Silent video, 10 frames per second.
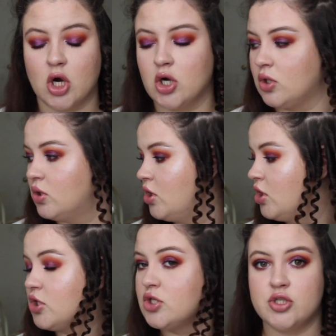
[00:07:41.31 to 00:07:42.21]
curl
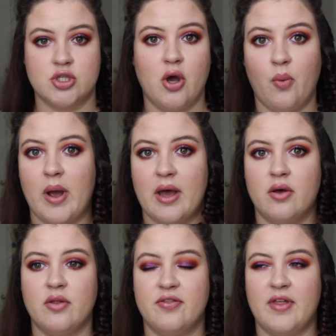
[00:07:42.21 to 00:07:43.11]
so
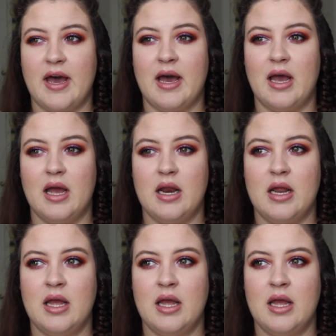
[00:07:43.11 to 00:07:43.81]
well that